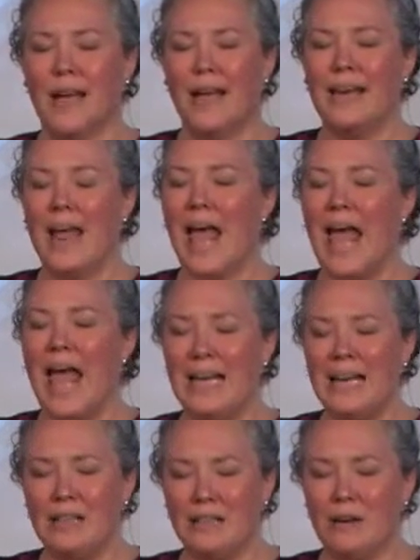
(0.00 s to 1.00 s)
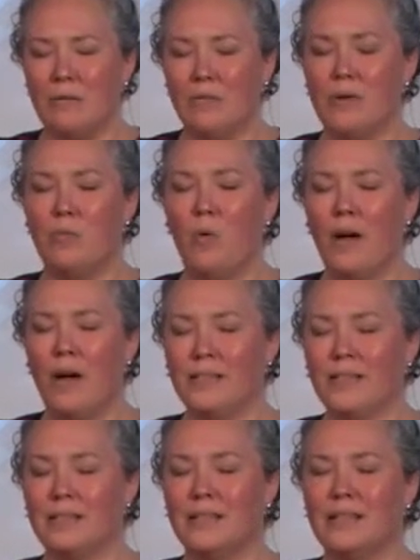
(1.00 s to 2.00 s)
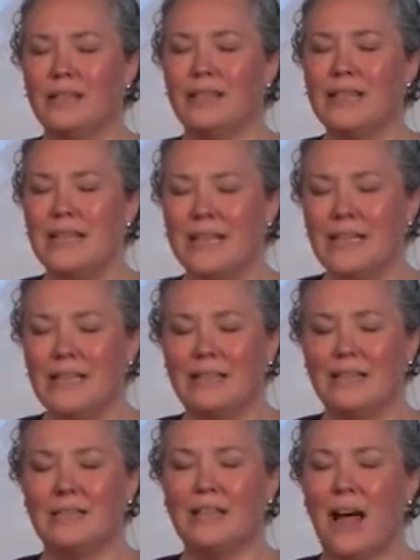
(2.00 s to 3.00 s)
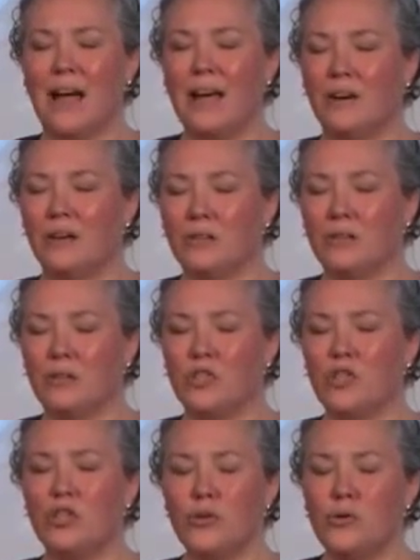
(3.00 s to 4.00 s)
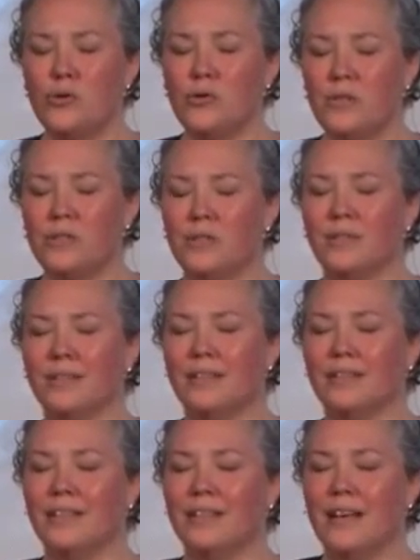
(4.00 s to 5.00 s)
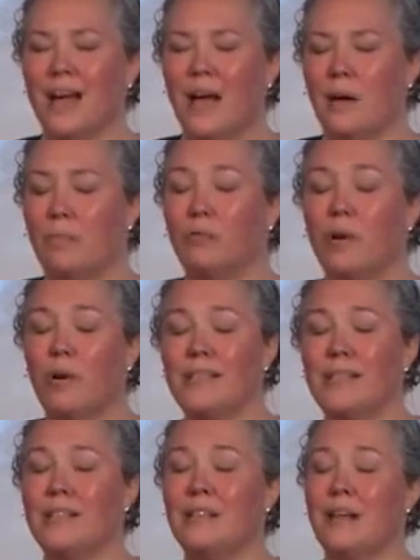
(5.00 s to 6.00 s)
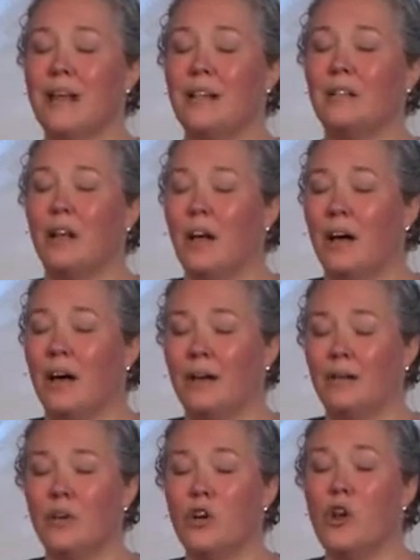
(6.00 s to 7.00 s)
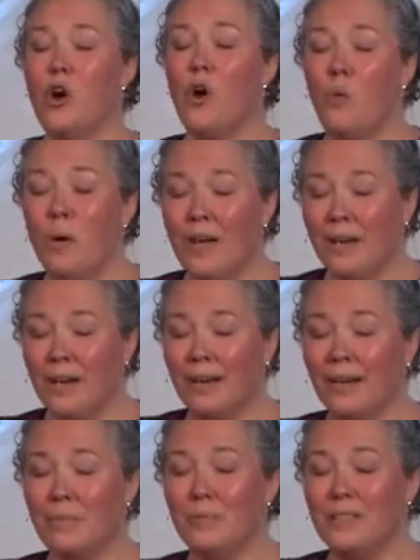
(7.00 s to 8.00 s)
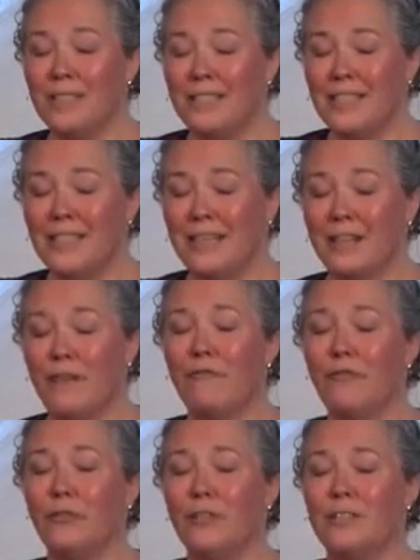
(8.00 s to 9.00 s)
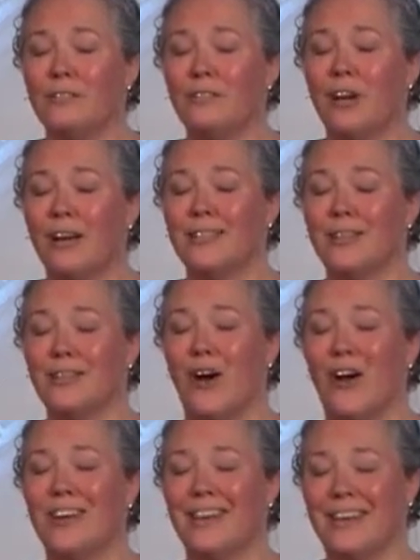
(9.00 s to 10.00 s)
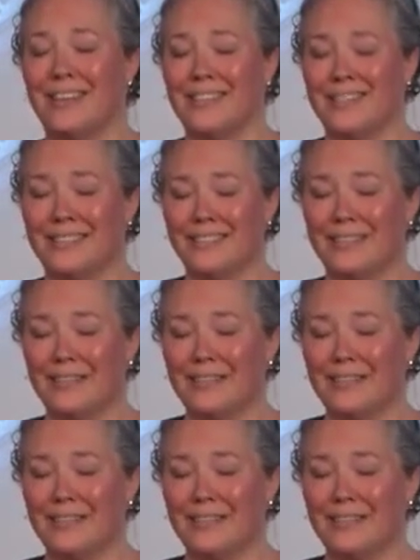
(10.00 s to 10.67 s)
And anything we want, need, desire, choose, and press into that law, knowing implicitly the fullness of God is on it.